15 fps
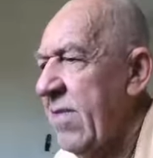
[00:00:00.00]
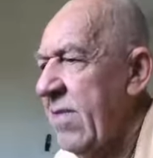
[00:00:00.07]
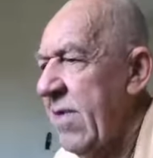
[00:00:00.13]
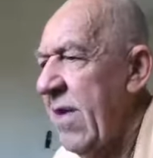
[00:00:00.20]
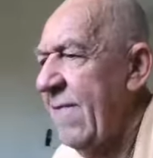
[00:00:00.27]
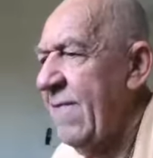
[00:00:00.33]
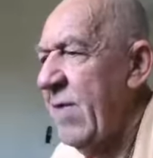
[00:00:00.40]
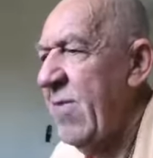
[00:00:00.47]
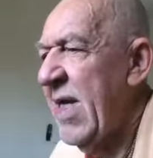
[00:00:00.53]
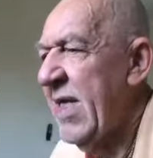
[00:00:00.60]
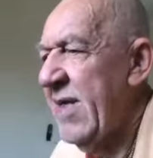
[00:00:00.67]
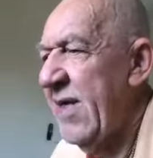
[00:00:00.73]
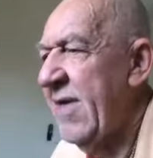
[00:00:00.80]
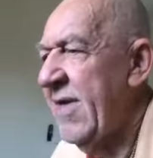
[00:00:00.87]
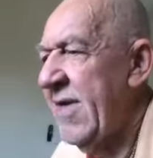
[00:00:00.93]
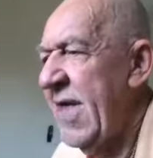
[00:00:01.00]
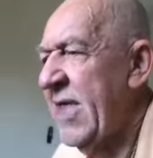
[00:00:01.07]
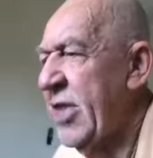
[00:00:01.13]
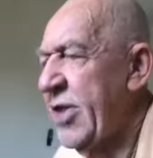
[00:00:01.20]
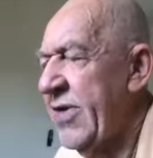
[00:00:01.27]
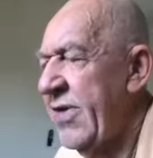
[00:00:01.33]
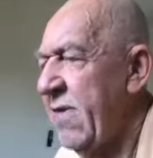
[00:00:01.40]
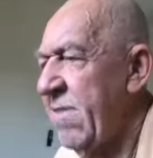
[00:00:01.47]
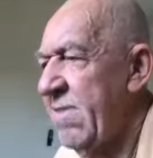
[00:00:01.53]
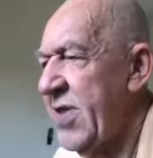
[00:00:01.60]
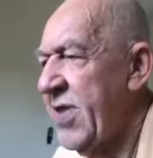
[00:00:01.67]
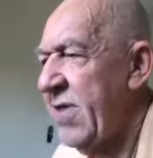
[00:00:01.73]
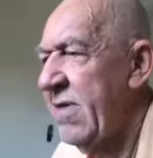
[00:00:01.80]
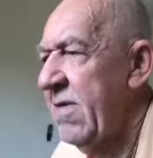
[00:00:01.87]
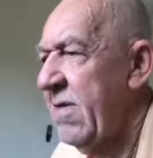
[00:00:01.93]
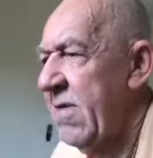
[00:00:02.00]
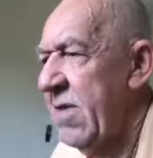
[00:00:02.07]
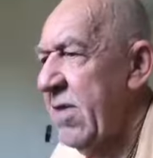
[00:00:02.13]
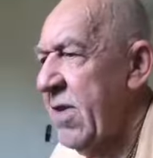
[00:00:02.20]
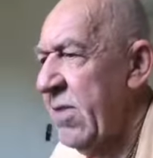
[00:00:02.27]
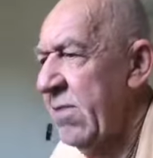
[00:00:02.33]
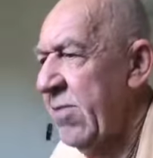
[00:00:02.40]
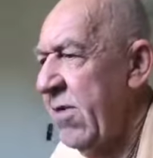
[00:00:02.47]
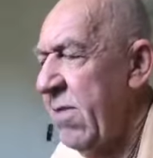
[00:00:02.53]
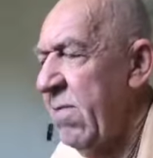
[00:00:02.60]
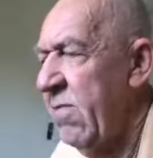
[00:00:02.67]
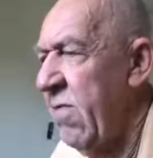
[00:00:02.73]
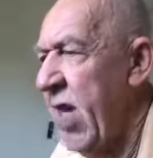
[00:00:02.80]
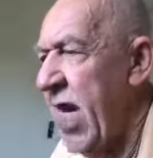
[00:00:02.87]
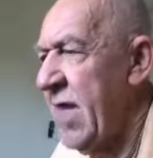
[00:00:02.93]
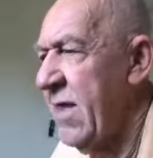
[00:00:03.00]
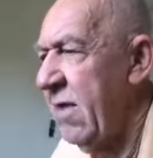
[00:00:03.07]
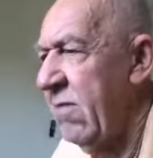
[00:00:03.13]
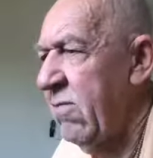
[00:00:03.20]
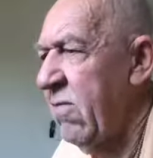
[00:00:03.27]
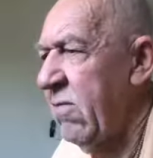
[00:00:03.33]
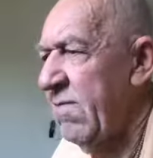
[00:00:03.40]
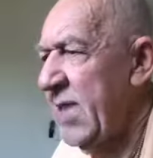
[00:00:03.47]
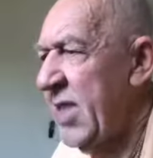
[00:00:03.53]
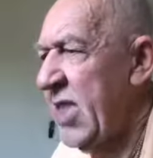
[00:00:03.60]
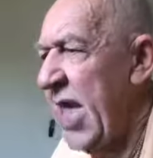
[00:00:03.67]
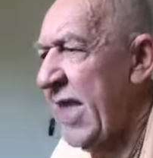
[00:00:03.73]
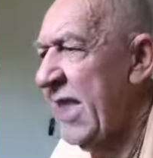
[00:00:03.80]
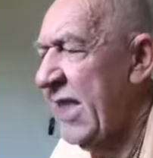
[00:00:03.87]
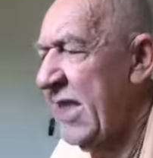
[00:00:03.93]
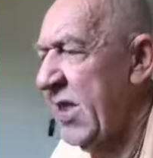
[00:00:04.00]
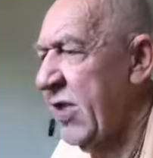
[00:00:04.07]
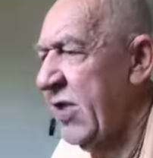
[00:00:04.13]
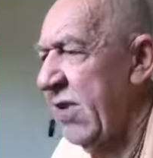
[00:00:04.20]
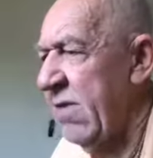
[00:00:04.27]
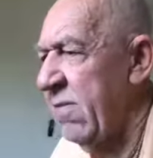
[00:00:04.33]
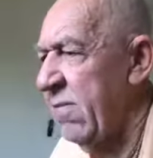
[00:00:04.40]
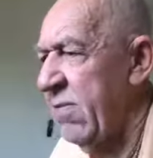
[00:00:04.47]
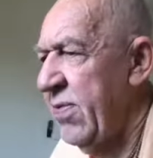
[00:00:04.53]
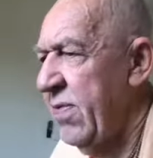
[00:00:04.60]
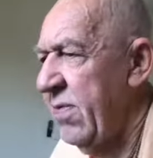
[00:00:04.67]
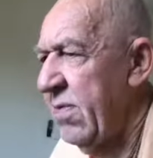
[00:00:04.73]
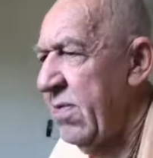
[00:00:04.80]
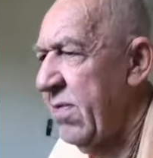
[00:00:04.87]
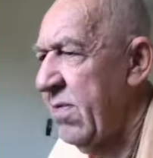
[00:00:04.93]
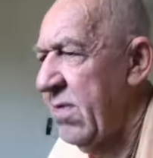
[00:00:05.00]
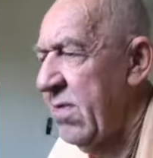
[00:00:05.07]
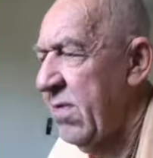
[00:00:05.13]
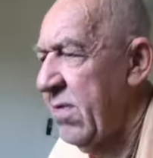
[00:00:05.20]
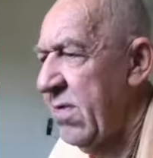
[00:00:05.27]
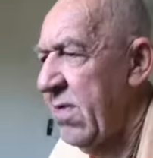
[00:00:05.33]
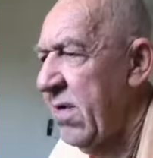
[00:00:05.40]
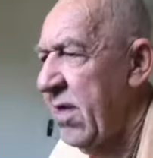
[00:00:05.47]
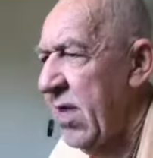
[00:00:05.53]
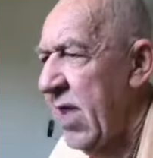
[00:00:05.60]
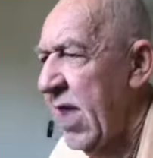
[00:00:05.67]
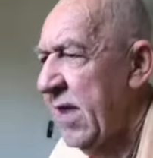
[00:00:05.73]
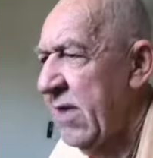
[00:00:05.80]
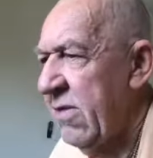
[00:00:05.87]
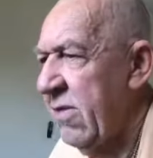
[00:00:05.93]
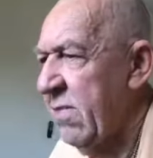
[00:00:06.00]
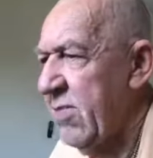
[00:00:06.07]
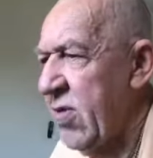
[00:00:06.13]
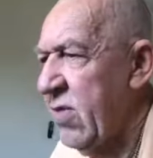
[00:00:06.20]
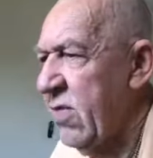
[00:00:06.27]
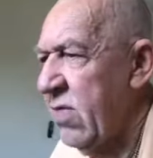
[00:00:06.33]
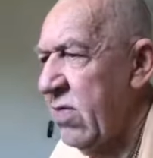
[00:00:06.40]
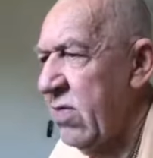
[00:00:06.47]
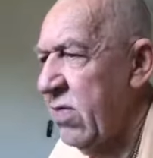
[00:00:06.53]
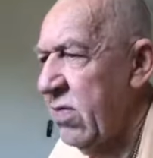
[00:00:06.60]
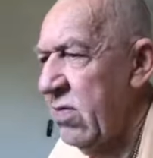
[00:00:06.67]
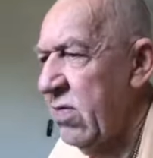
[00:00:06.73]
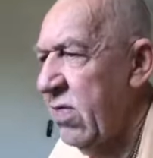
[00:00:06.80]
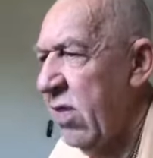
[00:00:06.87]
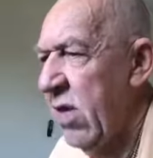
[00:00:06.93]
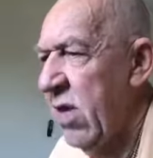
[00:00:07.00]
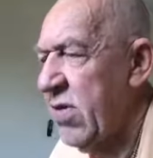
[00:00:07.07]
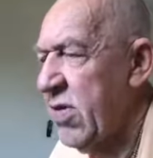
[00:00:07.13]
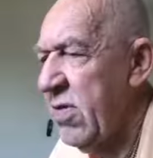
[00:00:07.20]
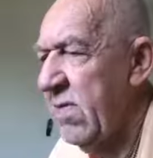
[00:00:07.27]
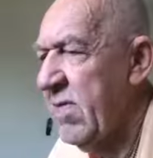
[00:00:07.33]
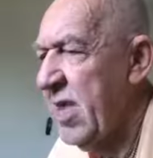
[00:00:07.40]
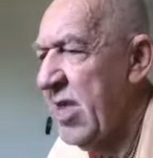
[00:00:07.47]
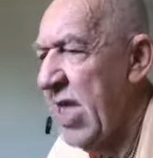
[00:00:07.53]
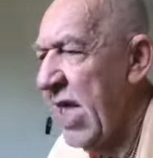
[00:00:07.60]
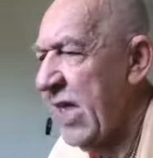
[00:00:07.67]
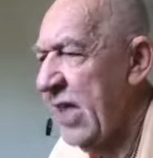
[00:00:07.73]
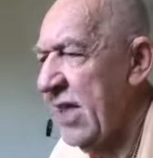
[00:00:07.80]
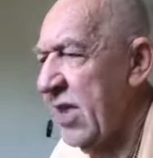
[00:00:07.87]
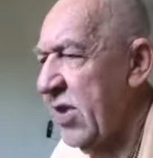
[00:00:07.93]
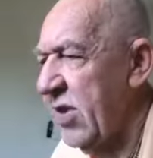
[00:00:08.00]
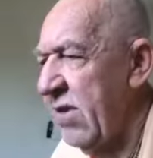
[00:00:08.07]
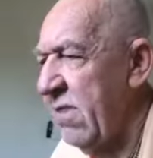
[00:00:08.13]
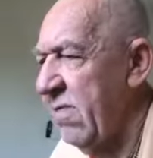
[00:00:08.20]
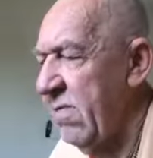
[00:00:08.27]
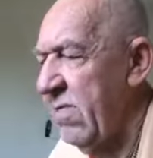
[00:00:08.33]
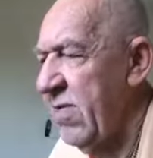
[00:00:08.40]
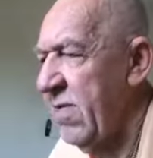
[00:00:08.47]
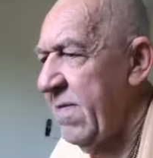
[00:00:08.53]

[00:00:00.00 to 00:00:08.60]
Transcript: Have you made six groups? So group one will be Jagannath group. And group two will also be Jagannath group.